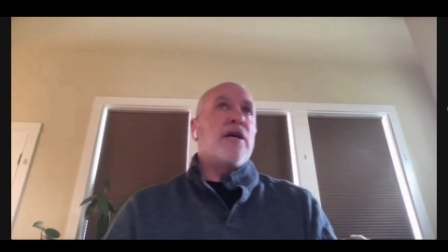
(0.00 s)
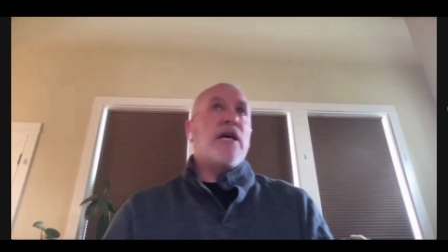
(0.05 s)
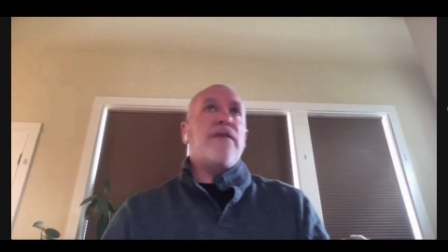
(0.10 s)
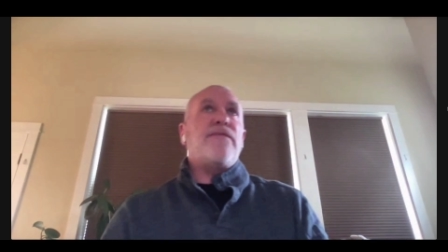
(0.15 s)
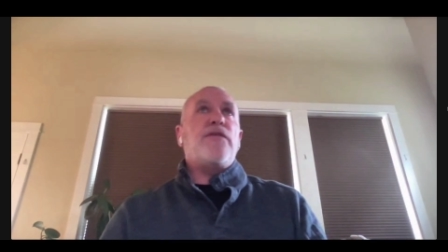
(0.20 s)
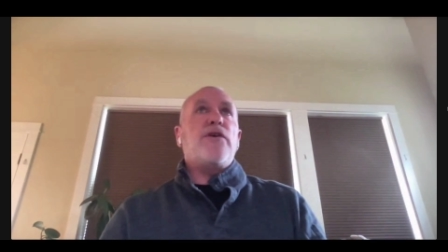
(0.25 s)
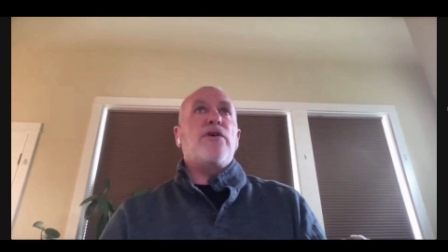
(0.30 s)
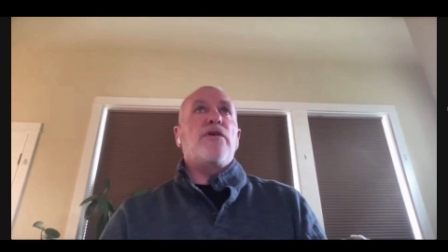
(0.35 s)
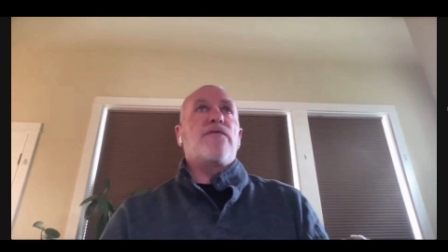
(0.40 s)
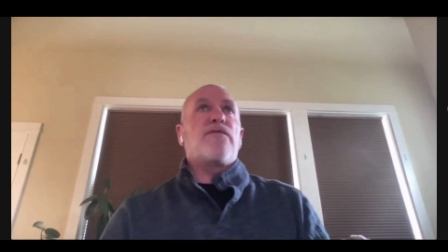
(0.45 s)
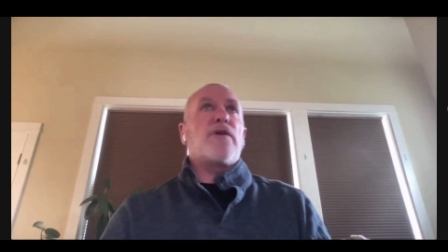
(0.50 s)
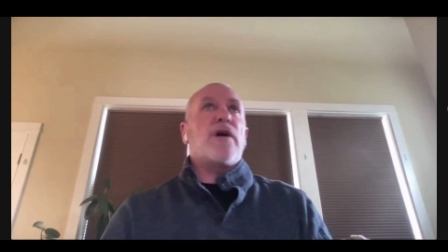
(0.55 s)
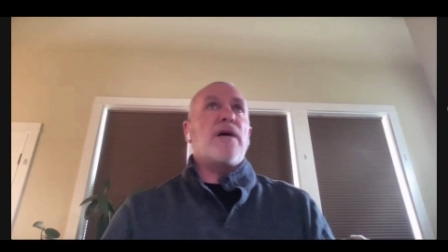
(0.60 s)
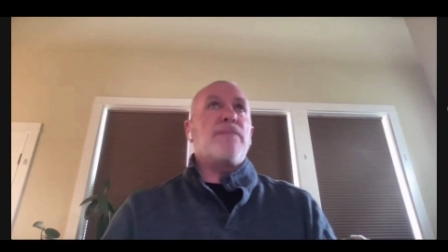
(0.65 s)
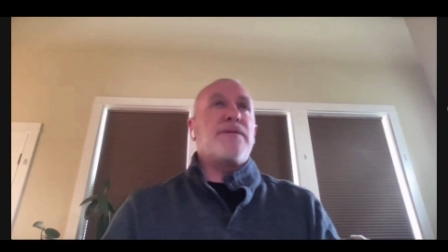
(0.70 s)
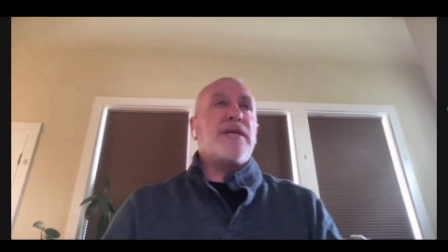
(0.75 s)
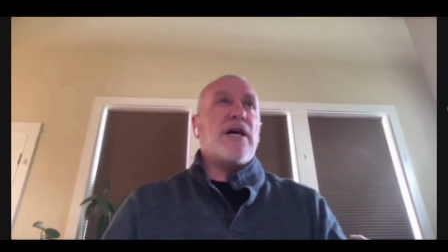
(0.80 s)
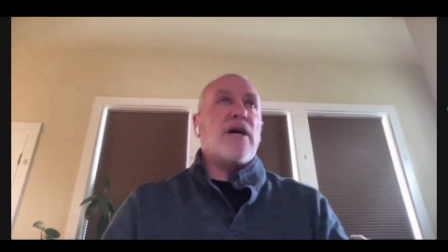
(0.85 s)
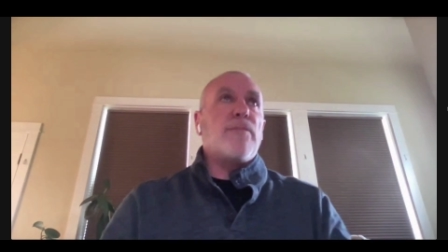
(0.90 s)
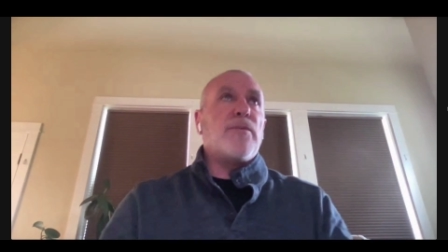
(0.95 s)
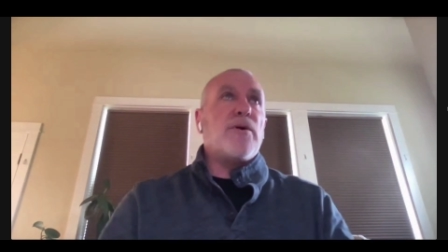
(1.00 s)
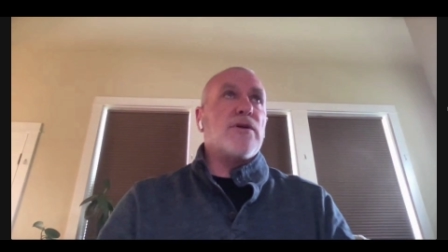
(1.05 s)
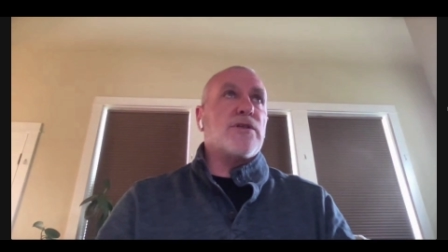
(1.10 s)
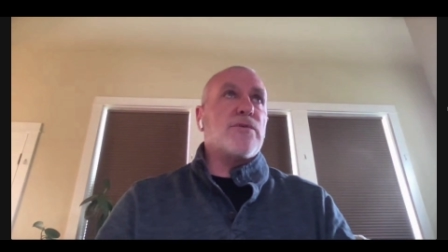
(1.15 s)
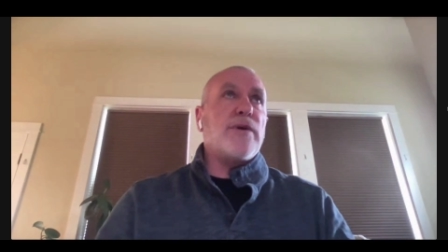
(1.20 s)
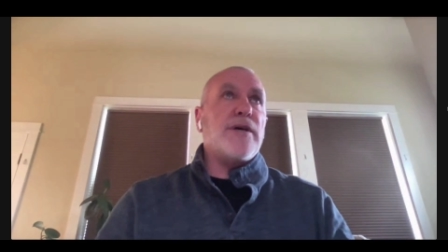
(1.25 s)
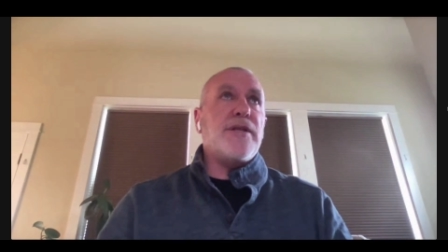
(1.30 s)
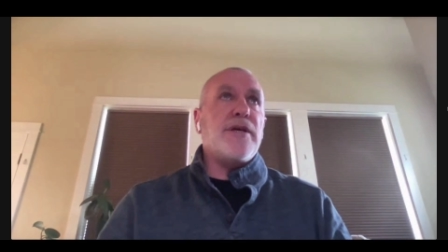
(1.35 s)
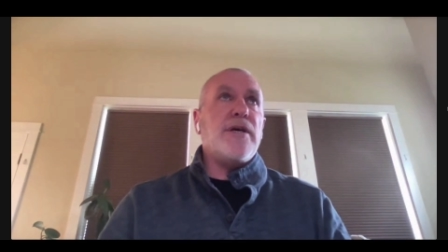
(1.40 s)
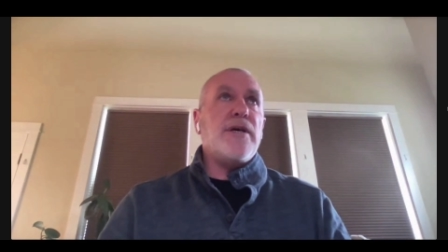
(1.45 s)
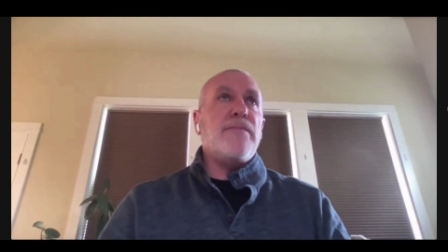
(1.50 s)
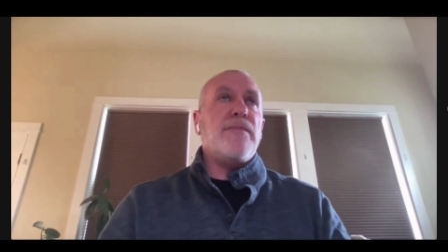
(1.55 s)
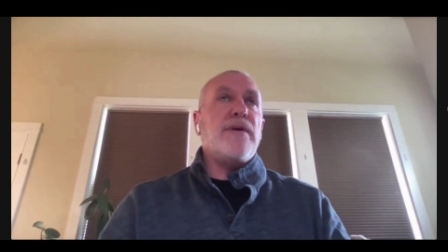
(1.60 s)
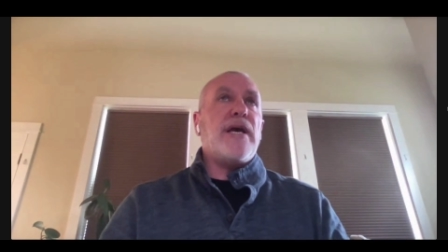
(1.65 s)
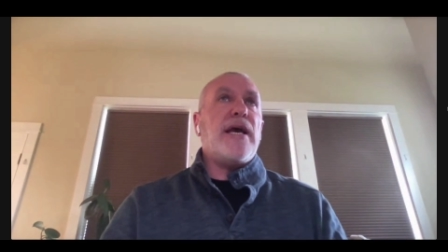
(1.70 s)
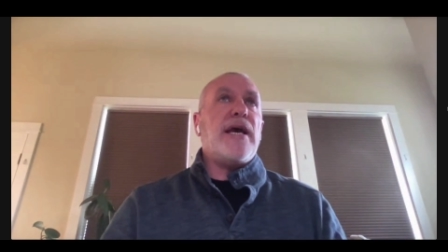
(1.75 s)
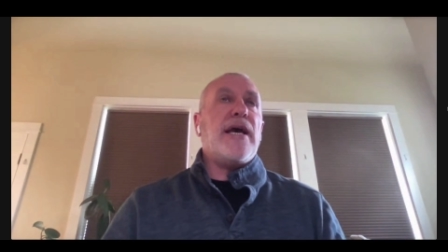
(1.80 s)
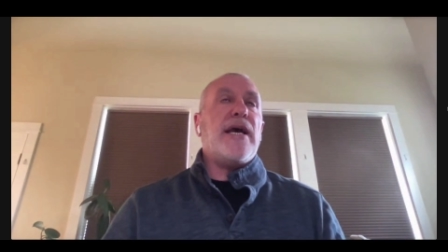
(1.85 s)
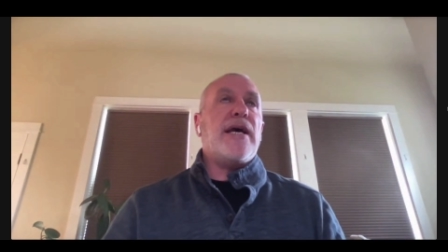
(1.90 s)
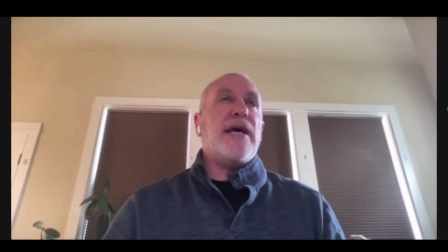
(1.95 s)
if you've rubbed elbows with him
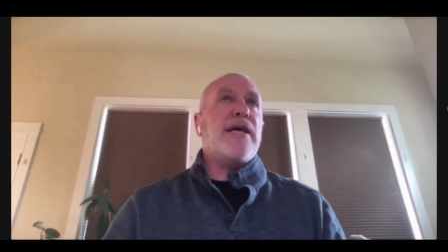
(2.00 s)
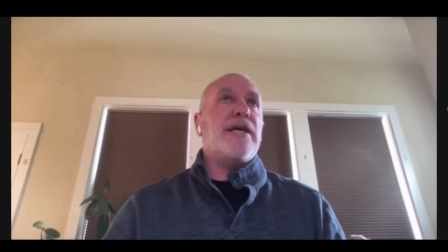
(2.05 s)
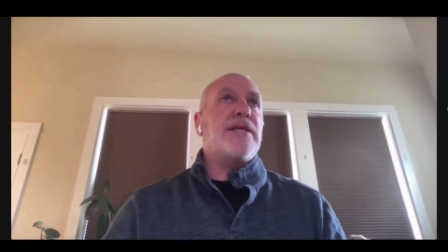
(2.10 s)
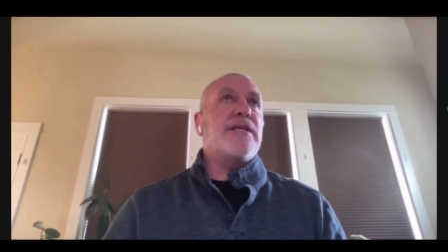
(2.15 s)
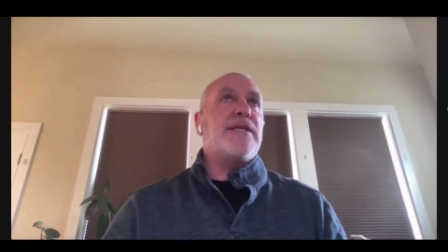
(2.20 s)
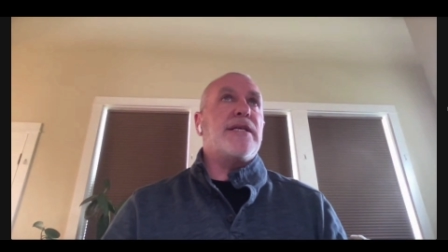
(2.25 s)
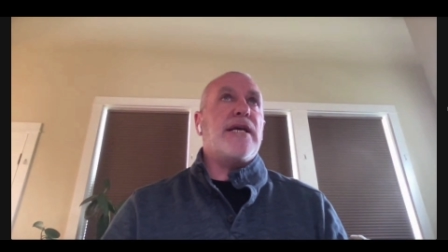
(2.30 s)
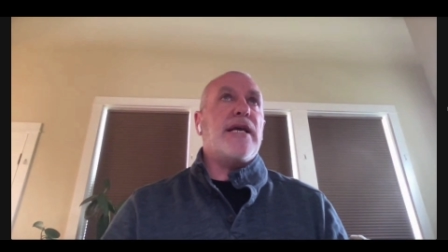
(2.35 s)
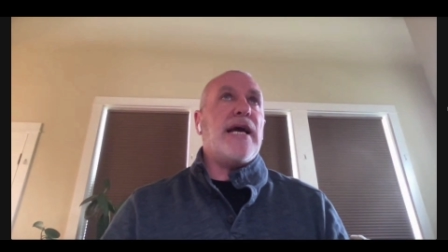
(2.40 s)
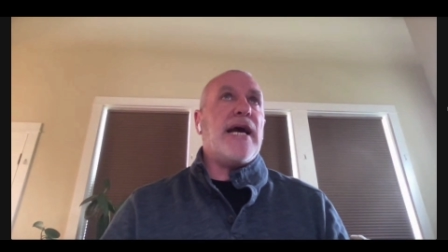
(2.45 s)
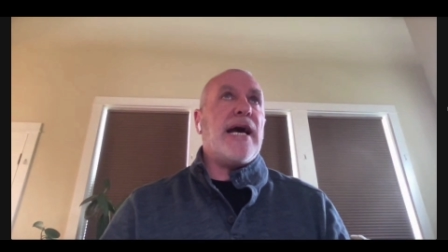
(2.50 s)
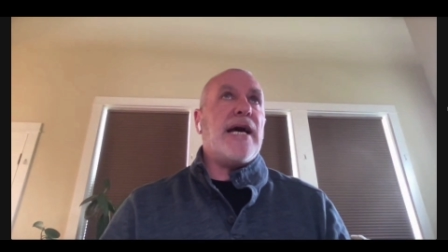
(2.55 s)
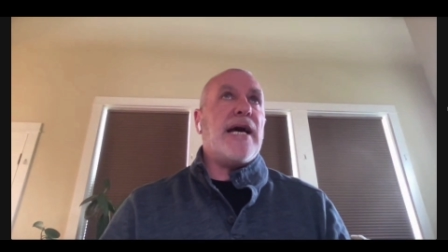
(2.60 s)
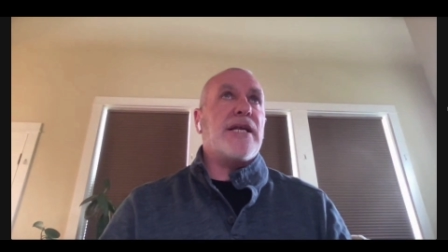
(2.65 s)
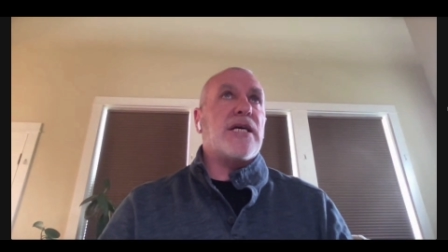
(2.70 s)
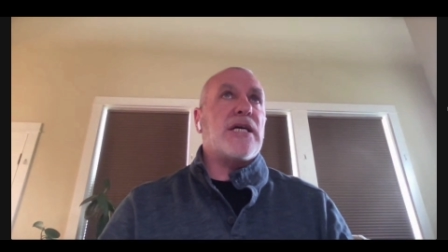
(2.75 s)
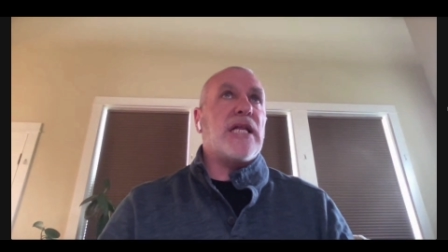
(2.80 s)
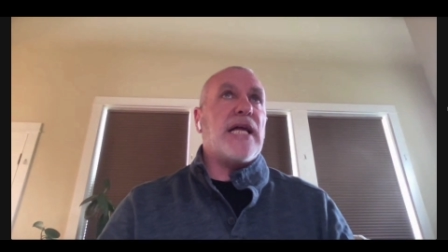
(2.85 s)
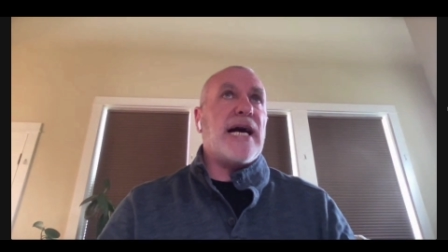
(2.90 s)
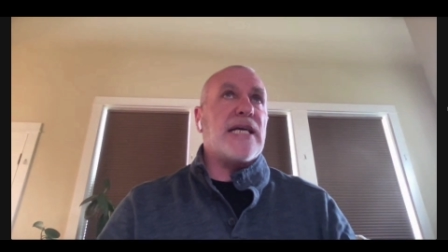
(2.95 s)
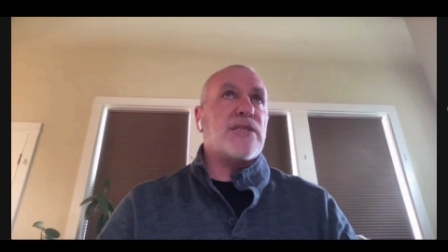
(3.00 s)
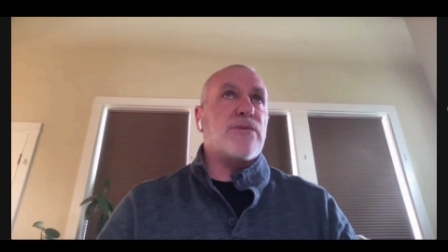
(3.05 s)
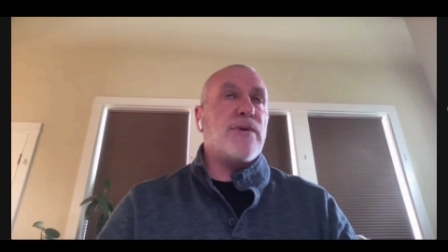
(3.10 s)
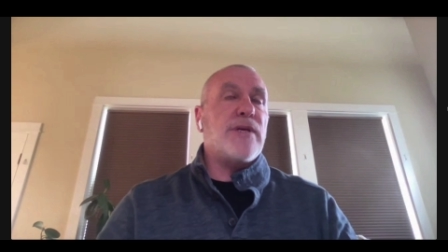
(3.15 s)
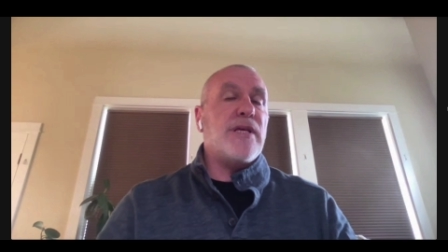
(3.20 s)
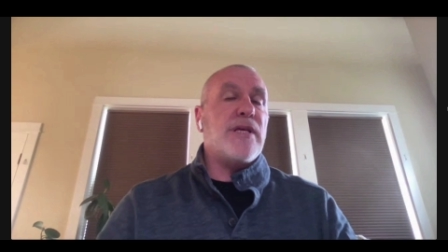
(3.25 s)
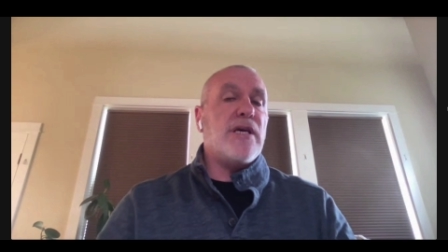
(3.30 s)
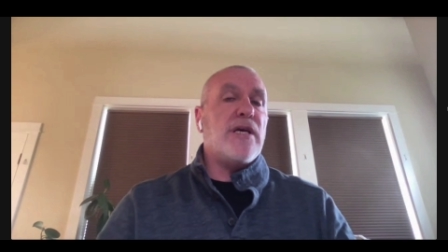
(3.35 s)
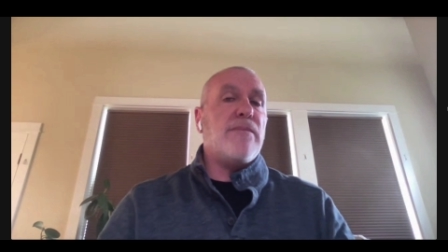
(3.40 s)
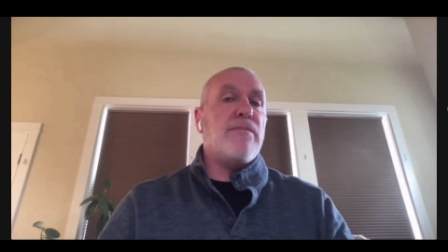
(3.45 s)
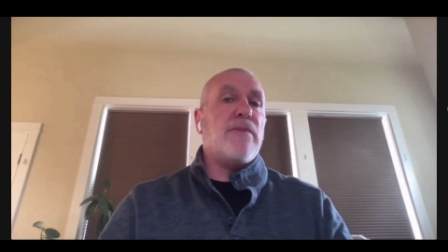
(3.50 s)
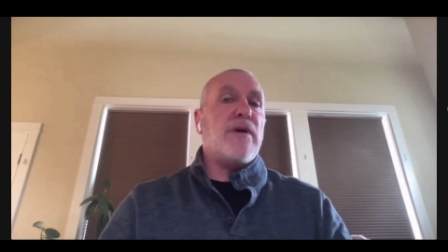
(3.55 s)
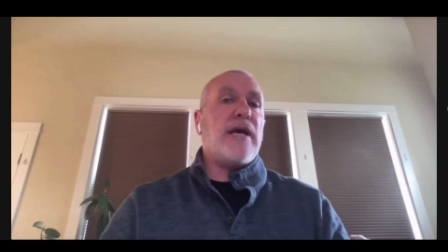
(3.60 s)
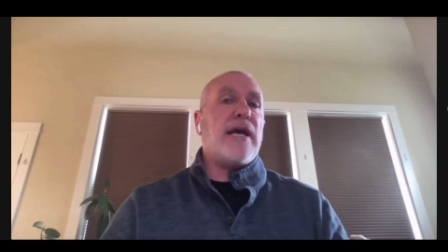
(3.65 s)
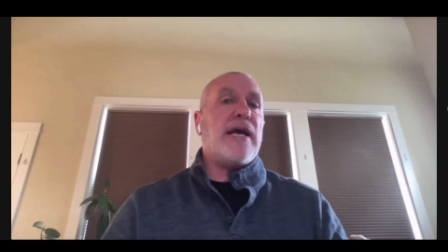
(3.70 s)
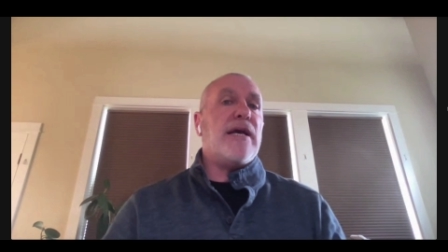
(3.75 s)
and had a class with him,